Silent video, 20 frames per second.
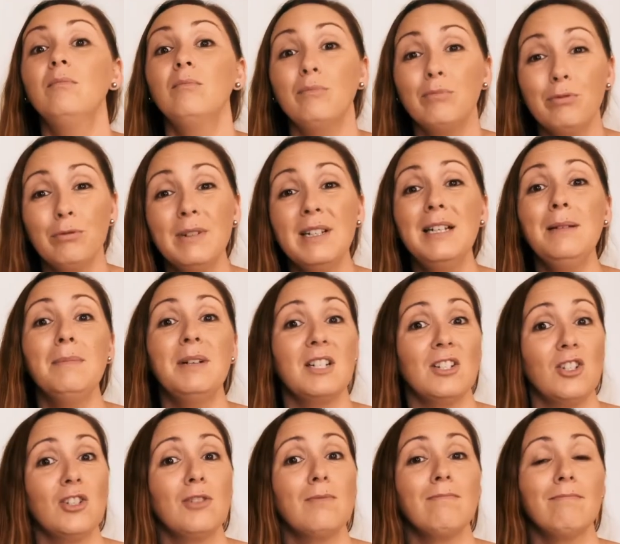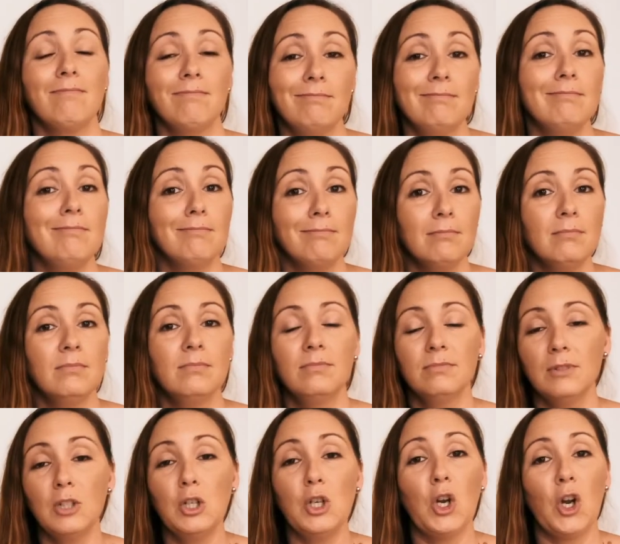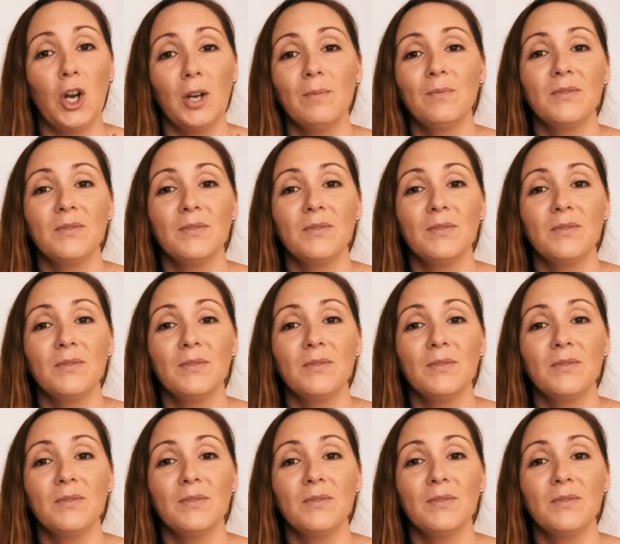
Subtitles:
pretty much, you know,